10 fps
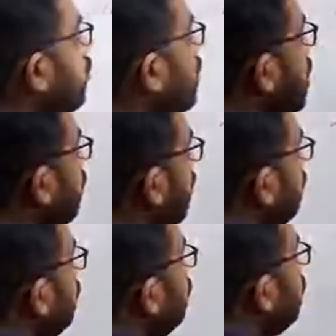when we
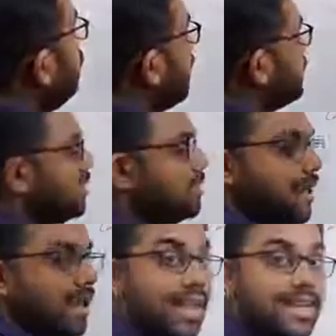will purchase, the
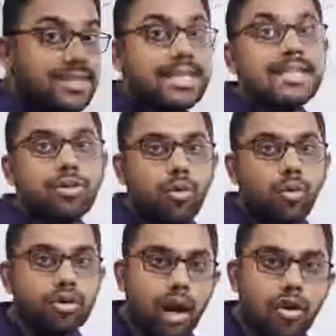cash goes
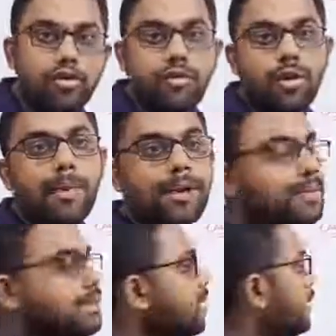out from my business,